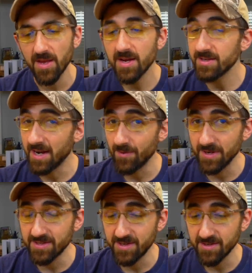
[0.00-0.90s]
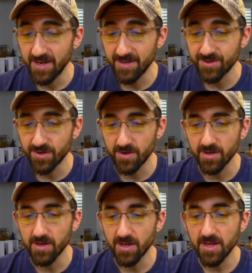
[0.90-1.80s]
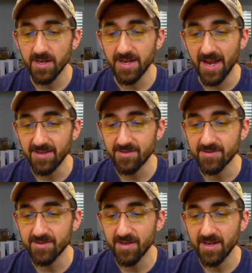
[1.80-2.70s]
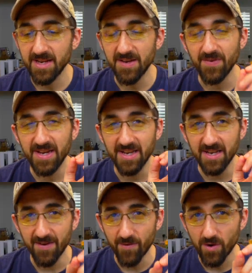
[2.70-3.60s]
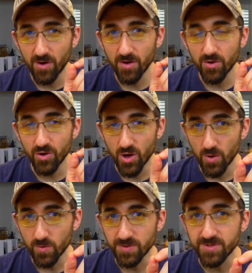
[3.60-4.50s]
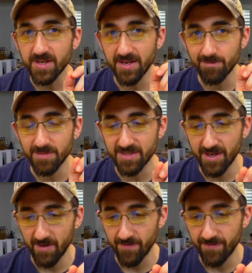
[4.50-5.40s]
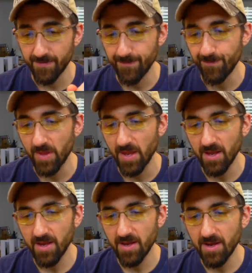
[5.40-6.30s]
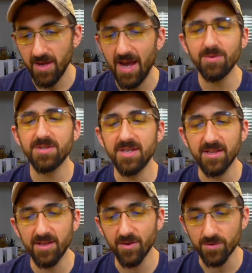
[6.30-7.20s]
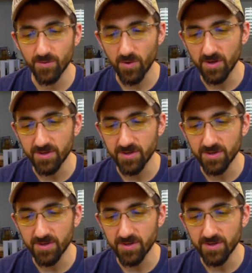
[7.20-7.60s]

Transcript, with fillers: Tiresias answered, Yes, if he never knows himself. How silly those words